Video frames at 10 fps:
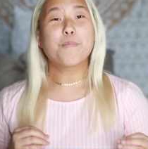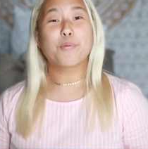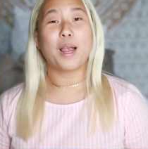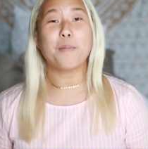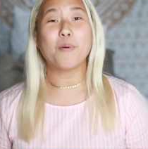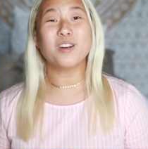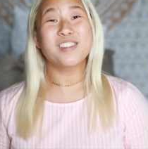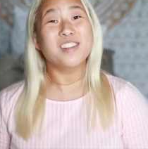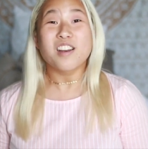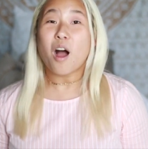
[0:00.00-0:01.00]
the breakboard
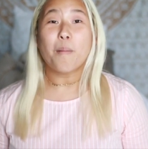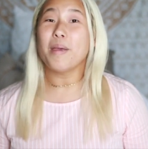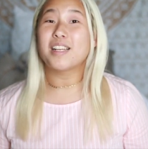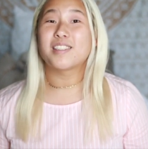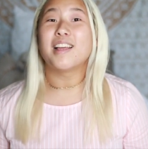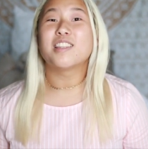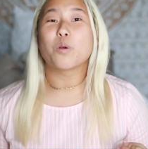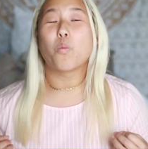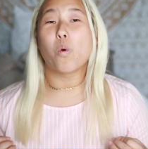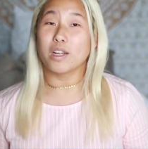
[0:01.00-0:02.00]
did not make sense
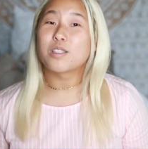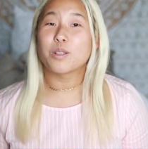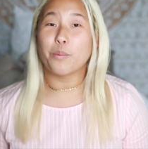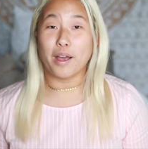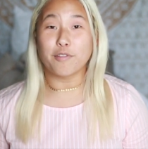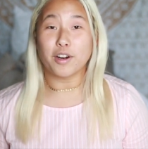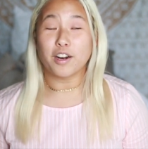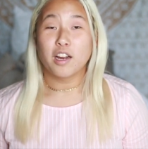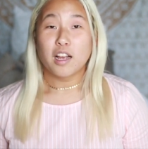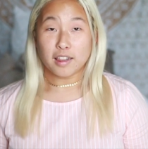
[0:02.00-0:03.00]
whatsoever.